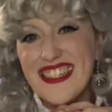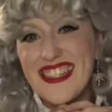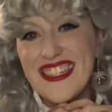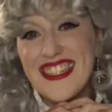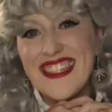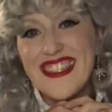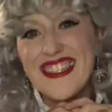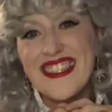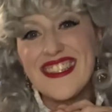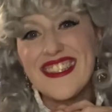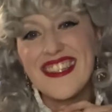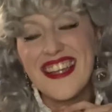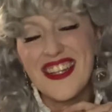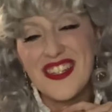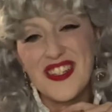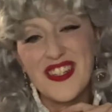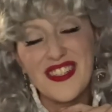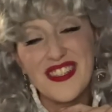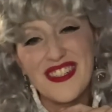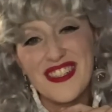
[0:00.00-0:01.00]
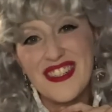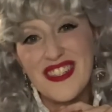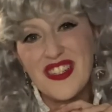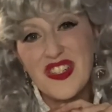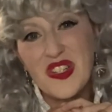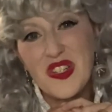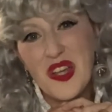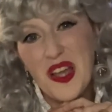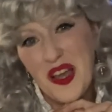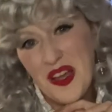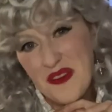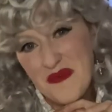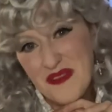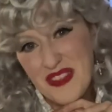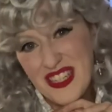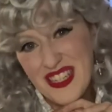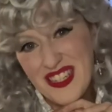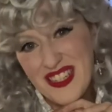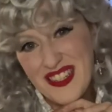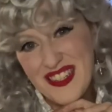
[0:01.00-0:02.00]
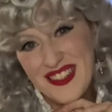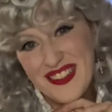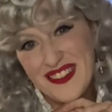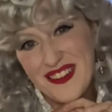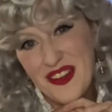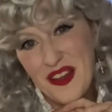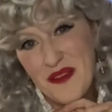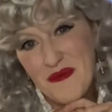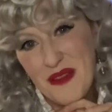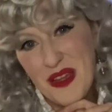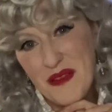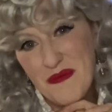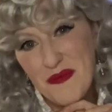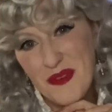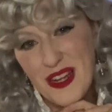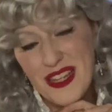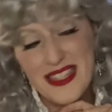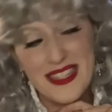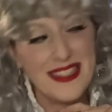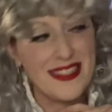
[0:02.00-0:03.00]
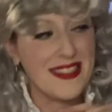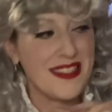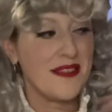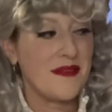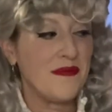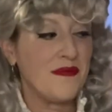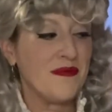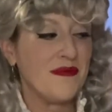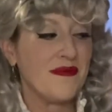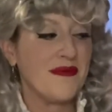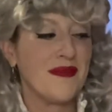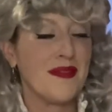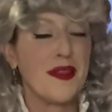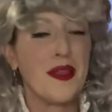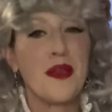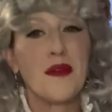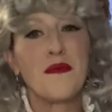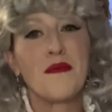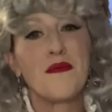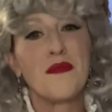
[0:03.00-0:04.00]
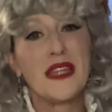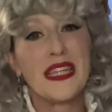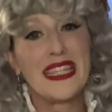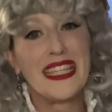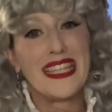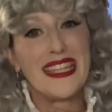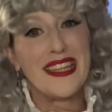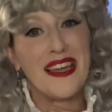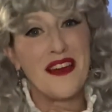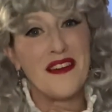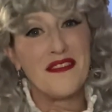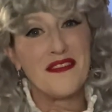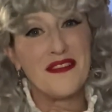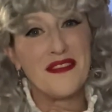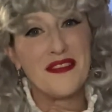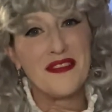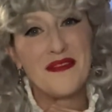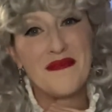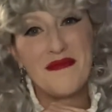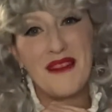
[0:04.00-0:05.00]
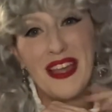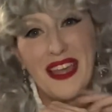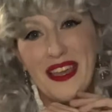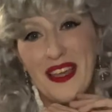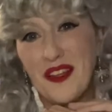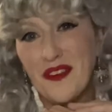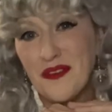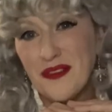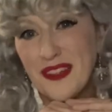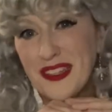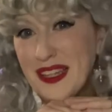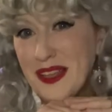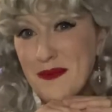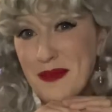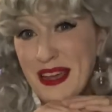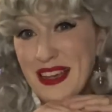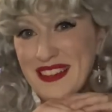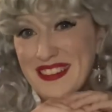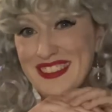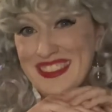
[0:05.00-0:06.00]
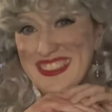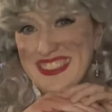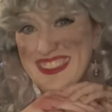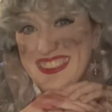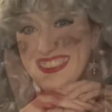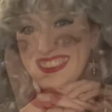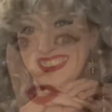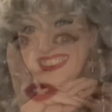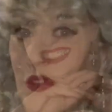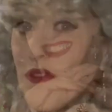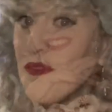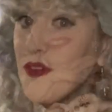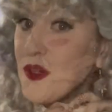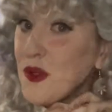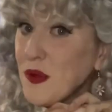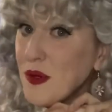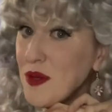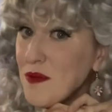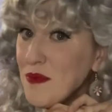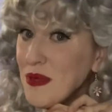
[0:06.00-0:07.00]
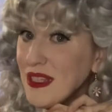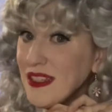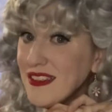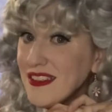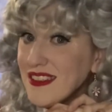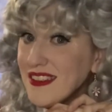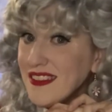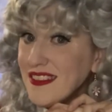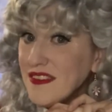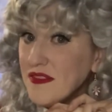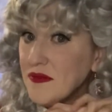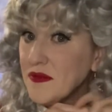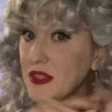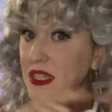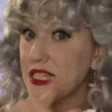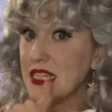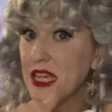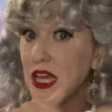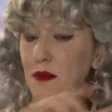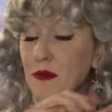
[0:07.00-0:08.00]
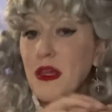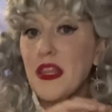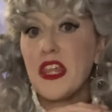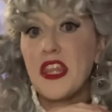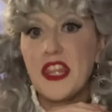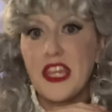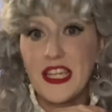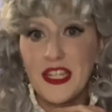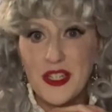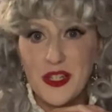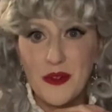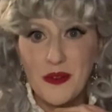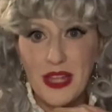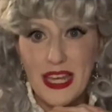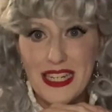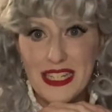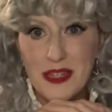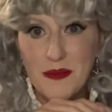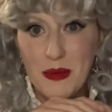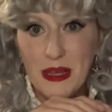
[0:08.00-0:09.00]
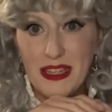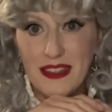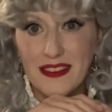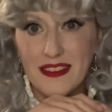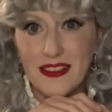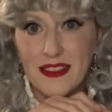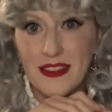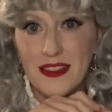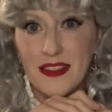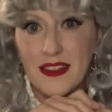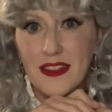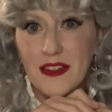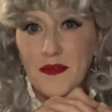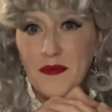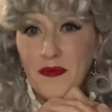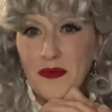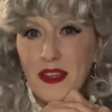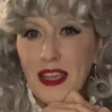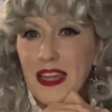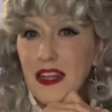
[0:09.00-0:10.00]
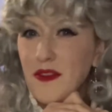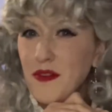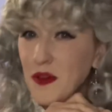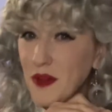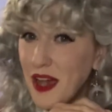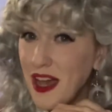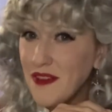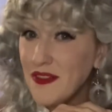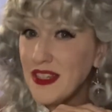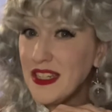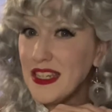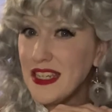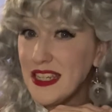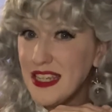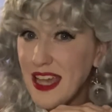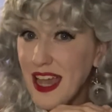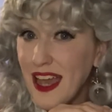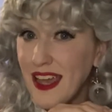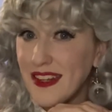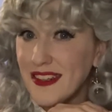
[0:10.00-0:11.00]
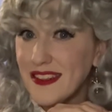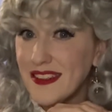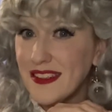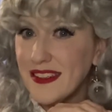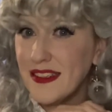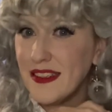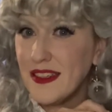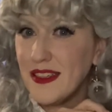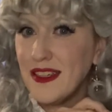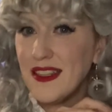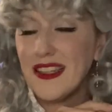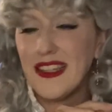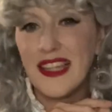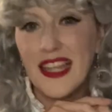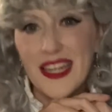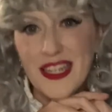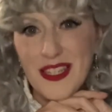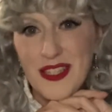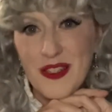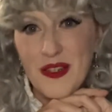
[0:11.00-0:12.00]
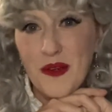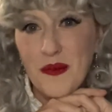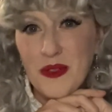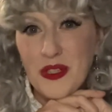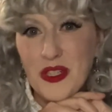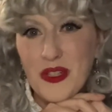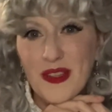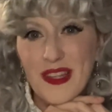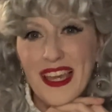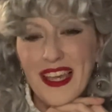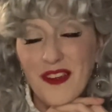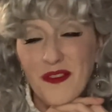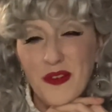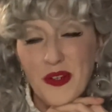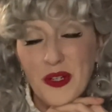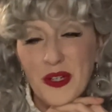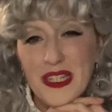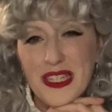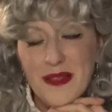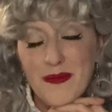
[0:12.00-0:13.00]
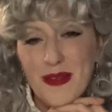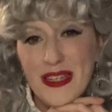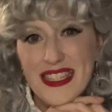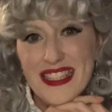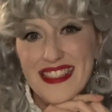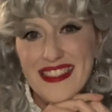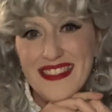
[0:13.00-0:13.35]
did such a good job this year on my present. I really love my elf clubhouse. So if you're a builder, tell me the things you like to build. And if you haven't yet, let us know what you like for Christmas.